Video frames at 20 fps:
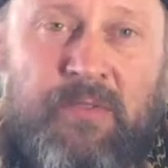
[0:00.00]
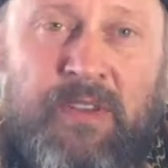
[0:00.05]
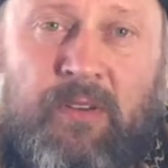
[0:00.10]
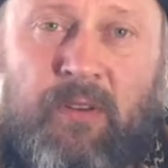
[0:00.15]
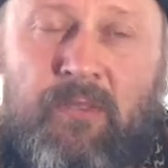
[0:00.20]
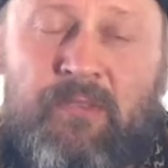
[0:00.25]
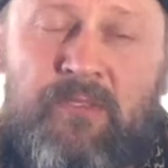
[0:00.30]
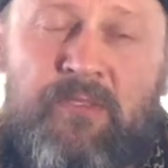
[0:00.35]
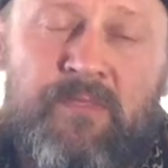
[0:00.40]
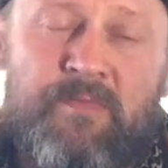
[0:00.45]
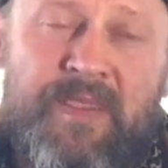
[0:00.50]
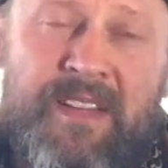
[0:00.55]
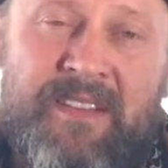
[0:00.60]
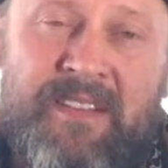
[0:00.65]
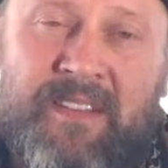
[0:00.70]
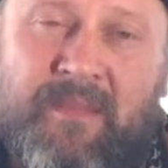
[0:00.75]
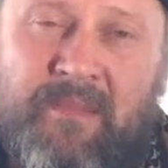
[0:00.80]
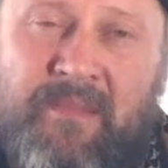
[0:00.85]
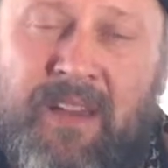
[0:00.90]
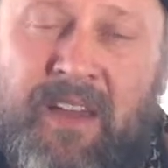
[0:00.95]
We also
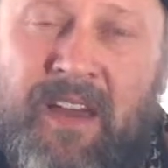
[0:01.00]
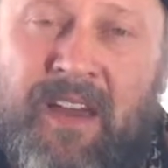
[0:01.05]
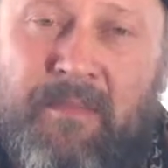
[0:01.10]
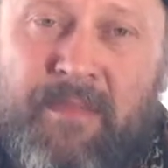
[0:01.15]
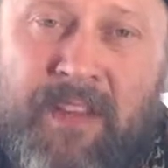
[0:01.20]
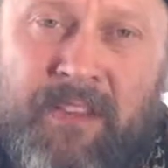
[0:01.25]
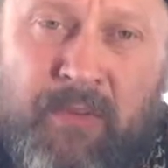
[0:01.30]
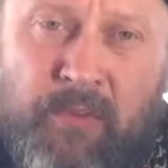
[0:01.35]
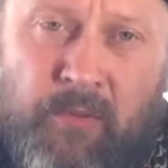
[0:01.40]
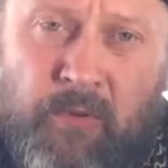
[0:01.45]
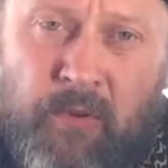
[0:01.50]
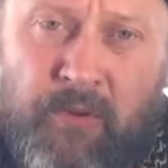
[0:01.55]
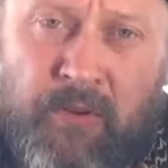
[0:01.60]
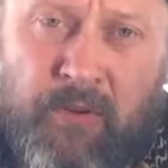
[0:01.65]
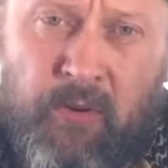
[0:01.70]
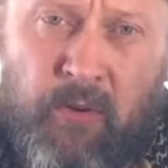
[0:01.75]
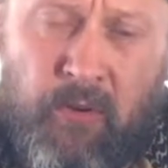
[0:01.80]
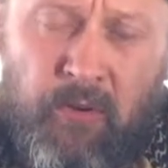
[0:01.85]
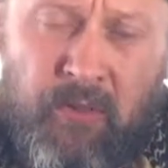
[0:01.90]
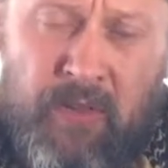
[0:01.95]
spent some time at the
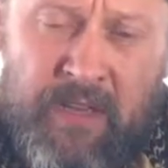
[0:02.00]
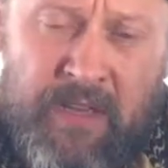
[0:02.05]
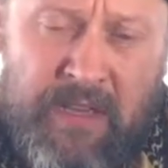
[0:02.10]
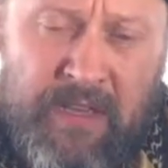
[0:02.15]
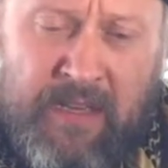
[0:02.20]
waterhole,